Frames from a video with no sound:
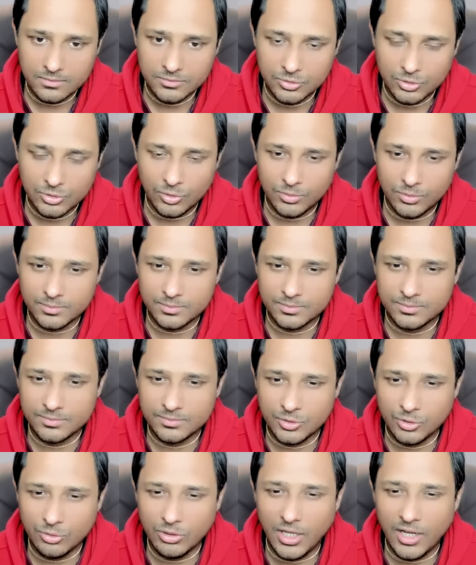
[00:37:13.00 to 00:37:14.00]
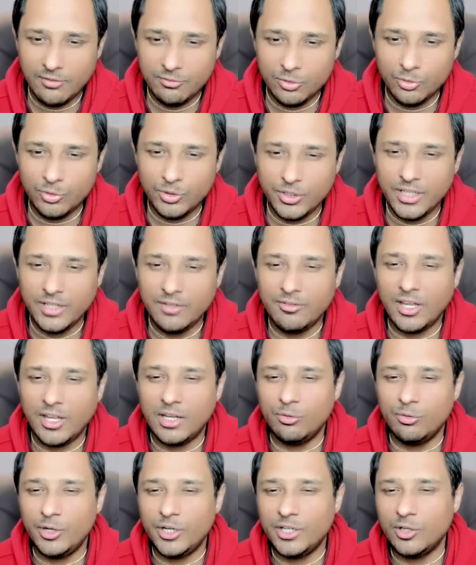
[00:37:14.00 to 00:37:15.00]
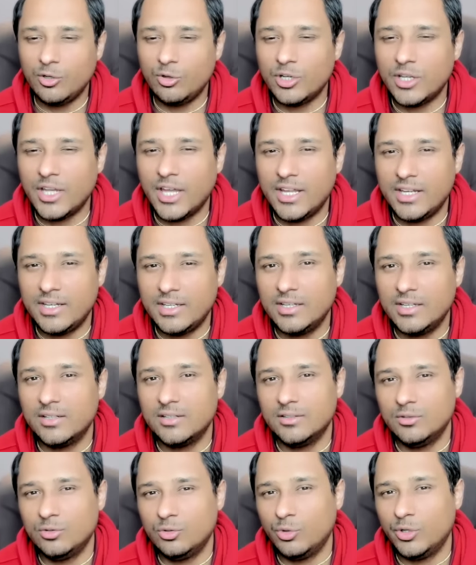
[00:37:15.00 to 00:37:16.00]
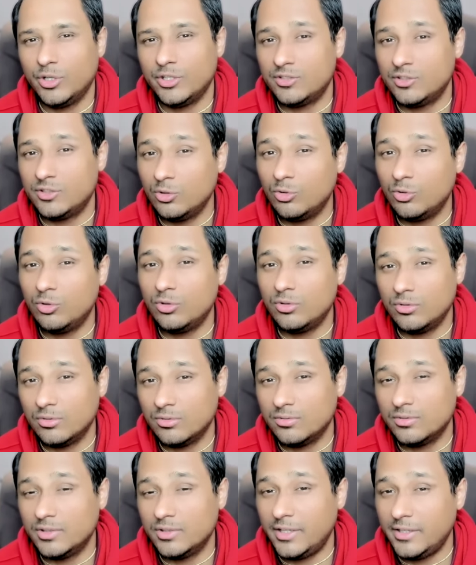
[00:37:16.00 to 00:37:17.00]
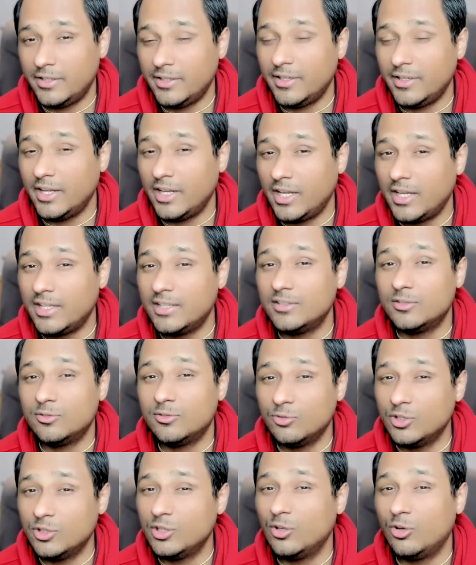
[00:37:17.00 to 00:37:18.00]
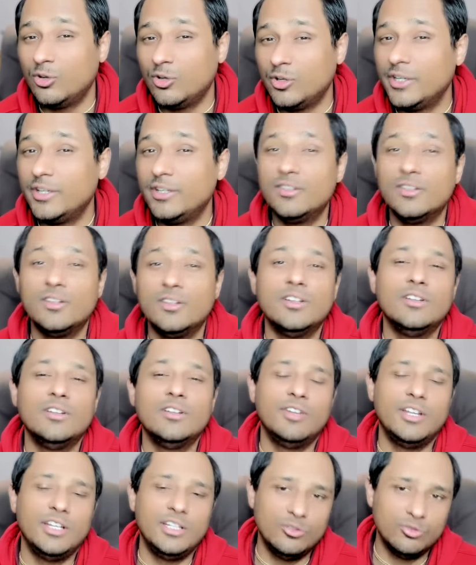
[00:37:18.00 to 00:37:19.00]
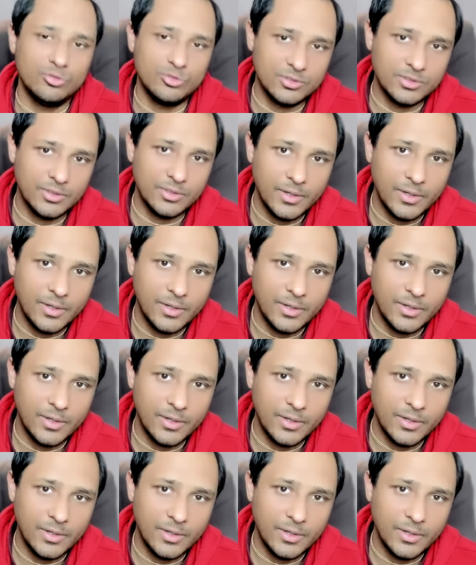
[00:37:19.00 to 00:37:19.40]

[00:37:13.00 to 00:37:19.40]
So you will have to reevaluate your career to assure that it aligns with your internal values.